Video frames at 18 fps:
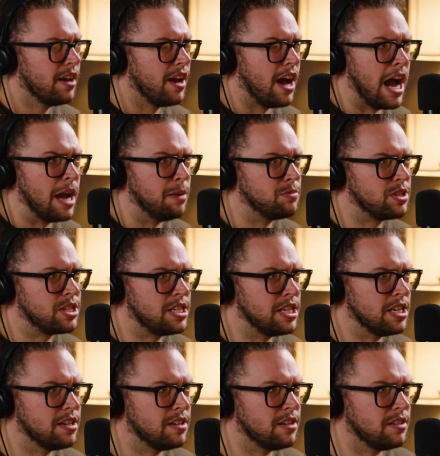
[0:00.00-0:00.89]
I'm
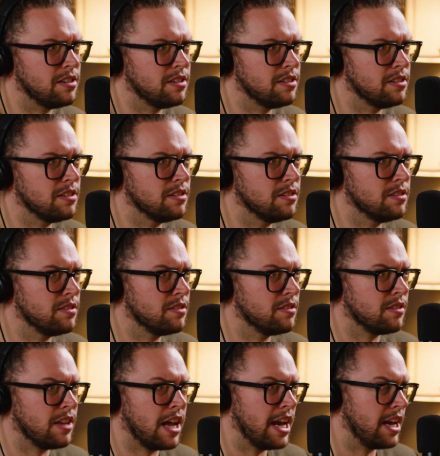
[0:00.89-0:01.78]

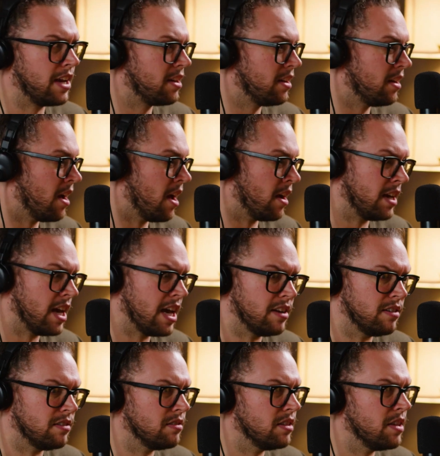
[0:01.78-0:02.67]
still like
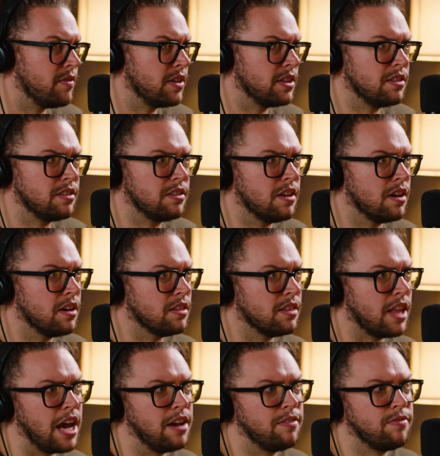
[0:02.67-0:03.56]
again living the
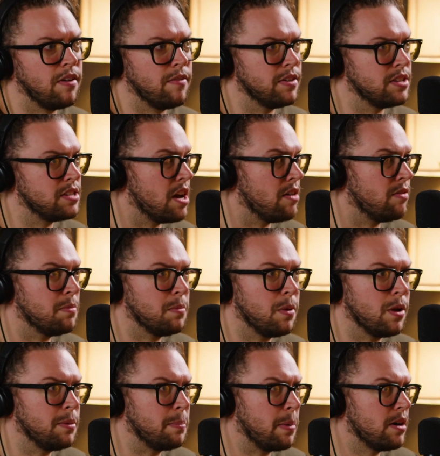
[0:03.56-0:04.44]
life of a
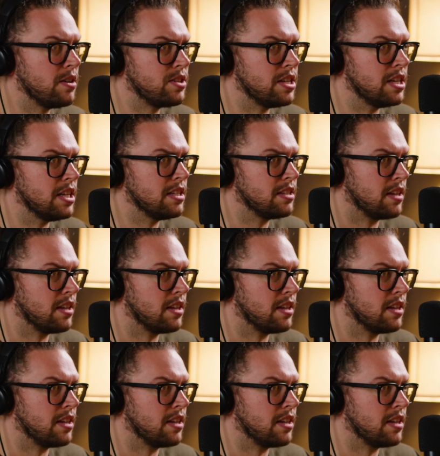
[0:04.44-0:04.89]
self-employed person.